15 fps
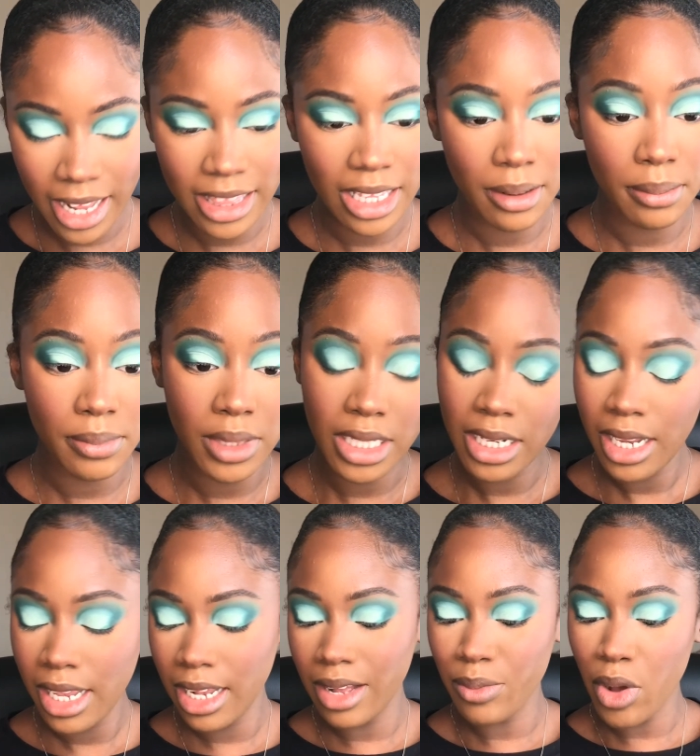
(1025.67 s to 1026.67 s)
And then I'm
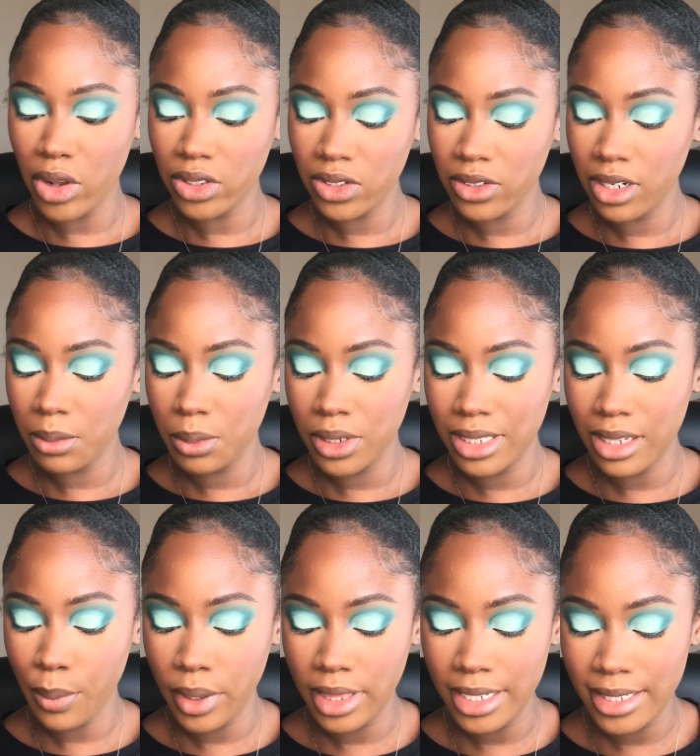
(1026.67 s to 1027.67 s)
thinking I'm also going to put
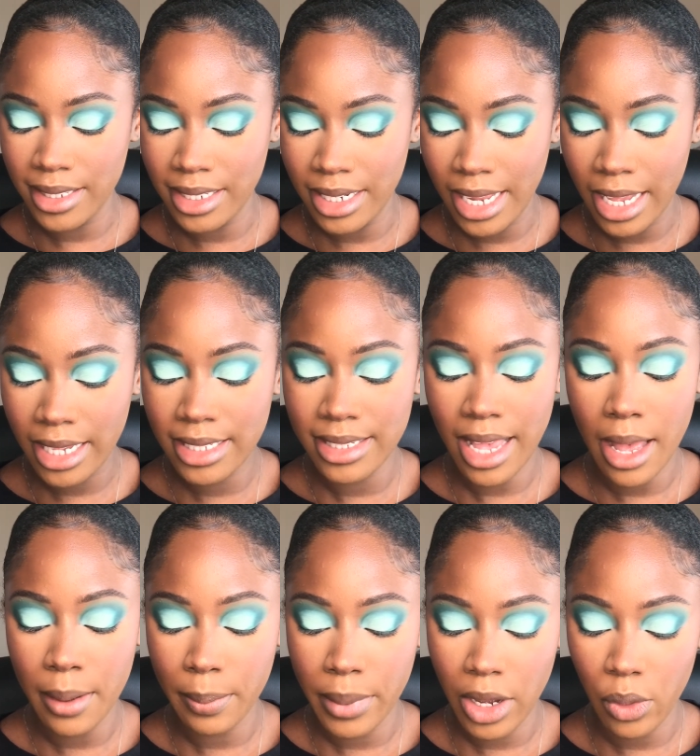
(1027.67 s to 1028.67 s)
some of this NYX
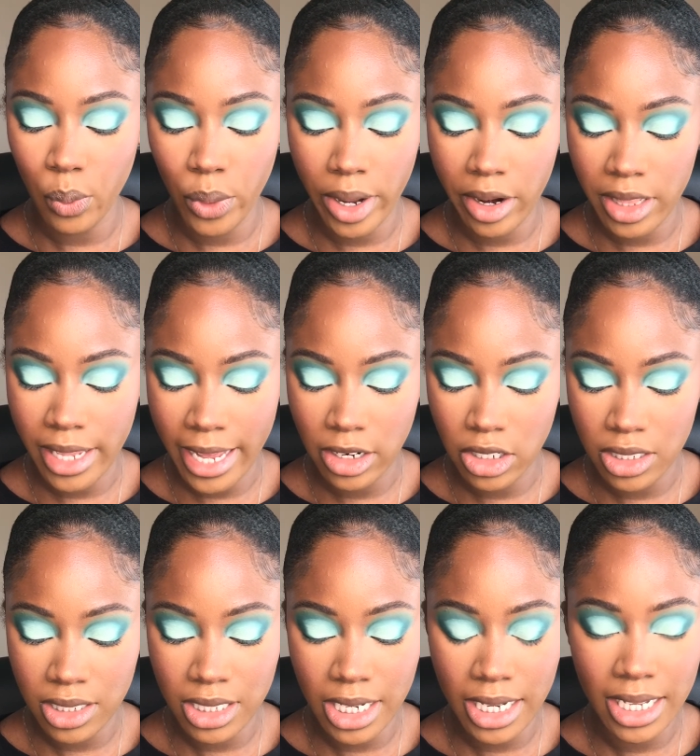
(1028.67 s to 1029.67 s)
Epic Wear Liner
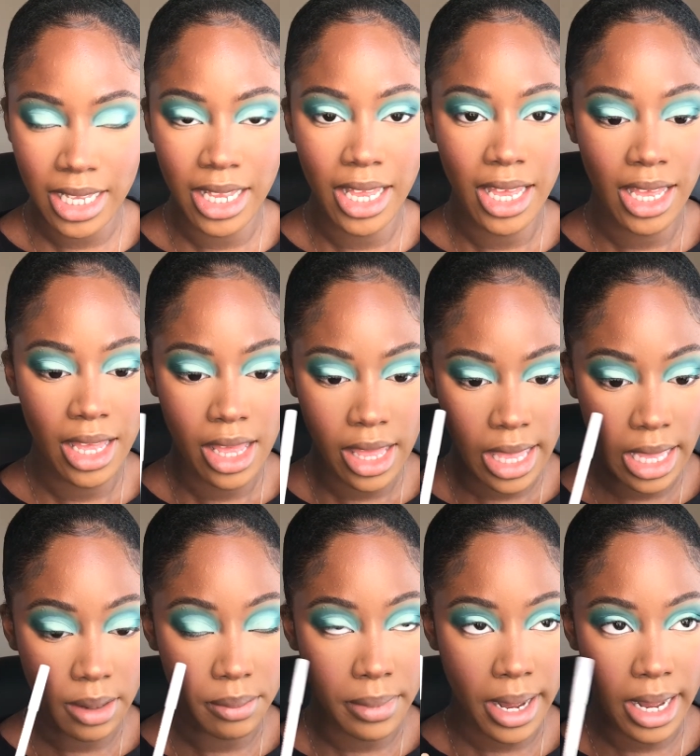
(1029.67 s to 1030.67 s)
Stick
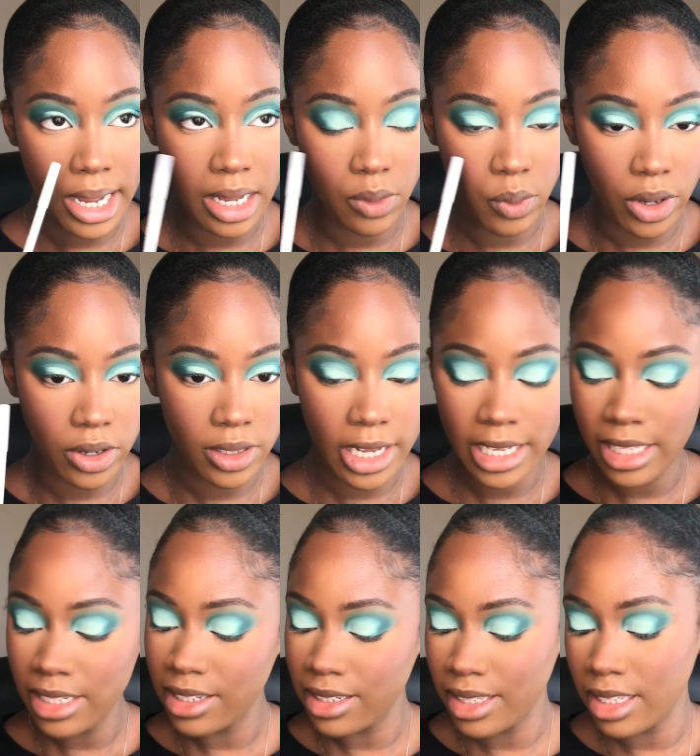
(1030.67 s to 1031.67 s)
in my waterline.
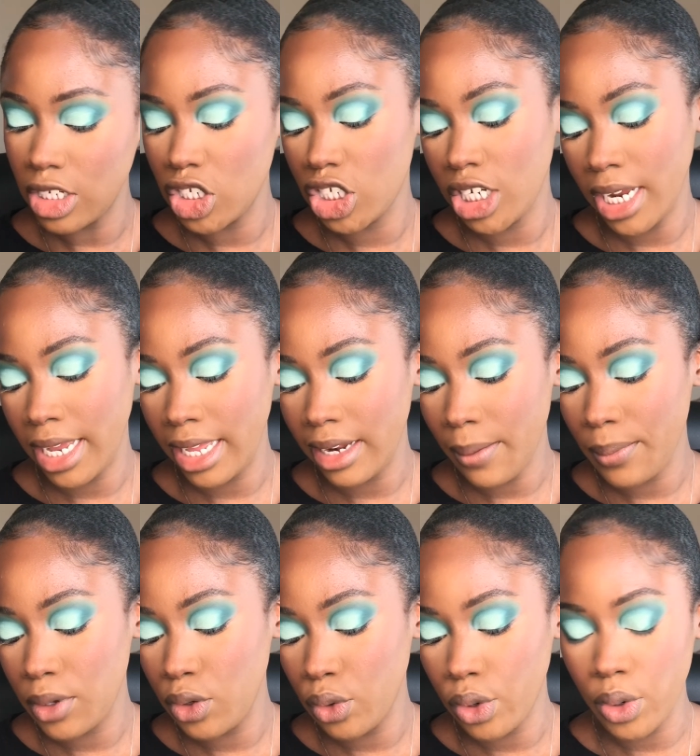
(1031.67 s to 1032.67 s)
This is in the shade
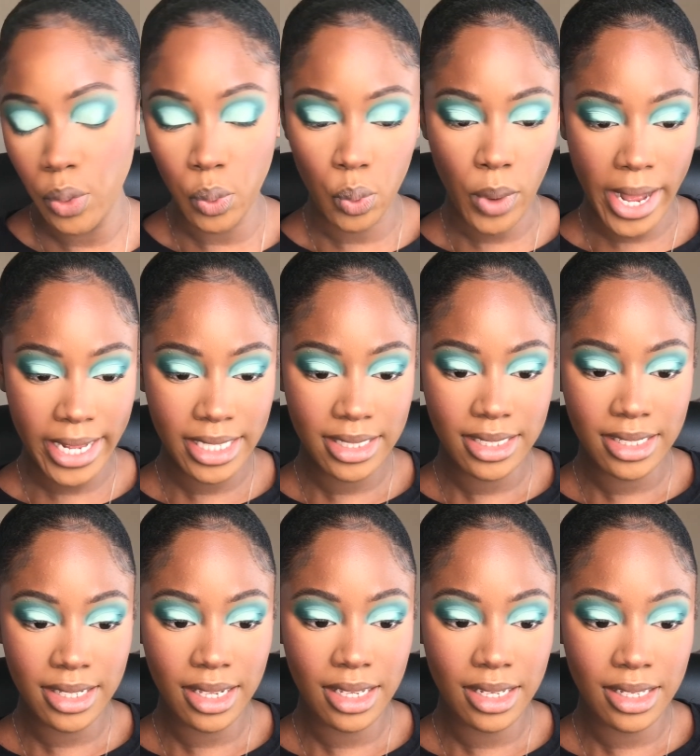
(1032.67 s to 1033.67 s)
Pure
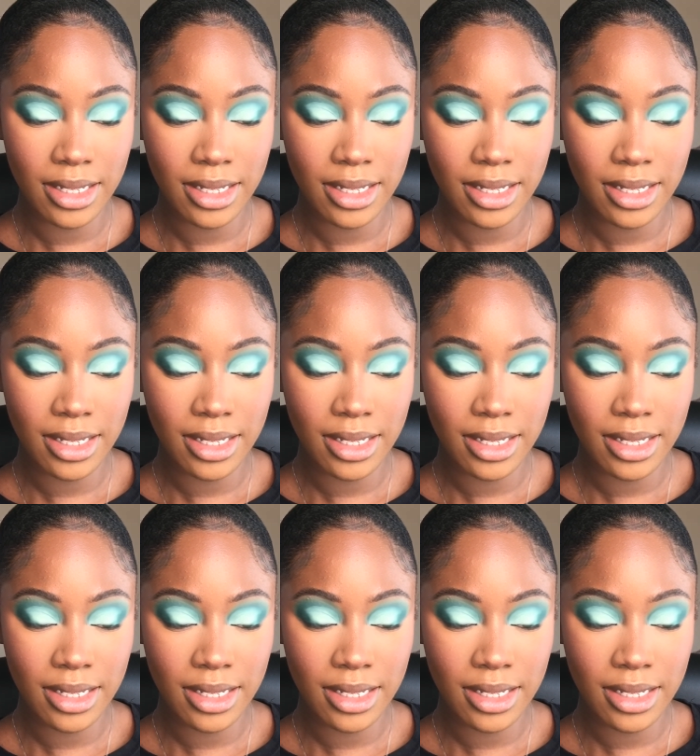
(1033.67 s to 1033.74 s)
White.